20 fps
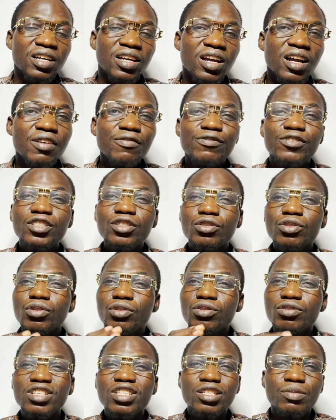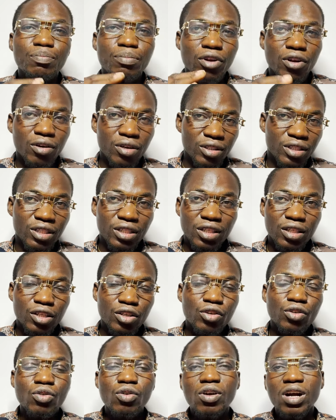Every road is blocked,
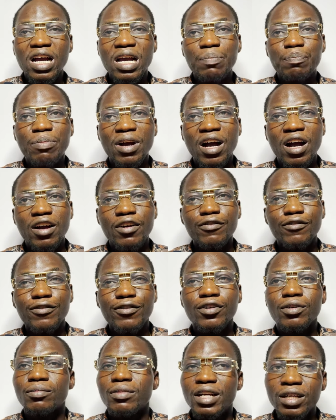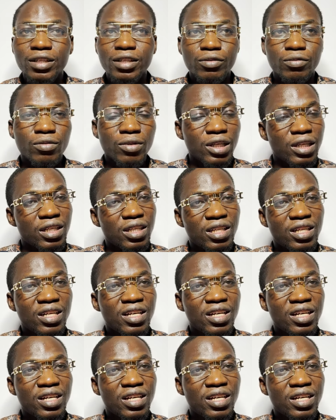no helper from anywhere.